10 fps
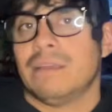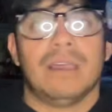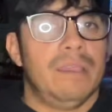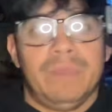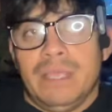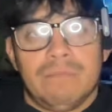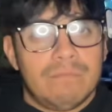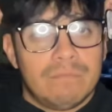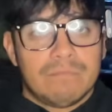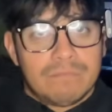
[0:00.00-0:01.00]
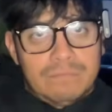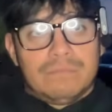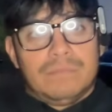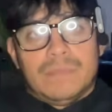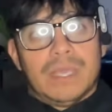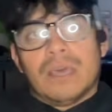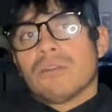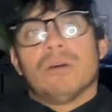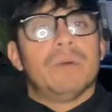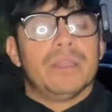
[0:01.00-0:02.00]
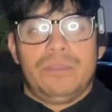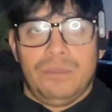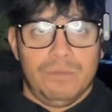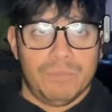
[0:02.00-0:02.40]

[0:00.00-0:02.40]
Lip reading: I mean, I don't know about you,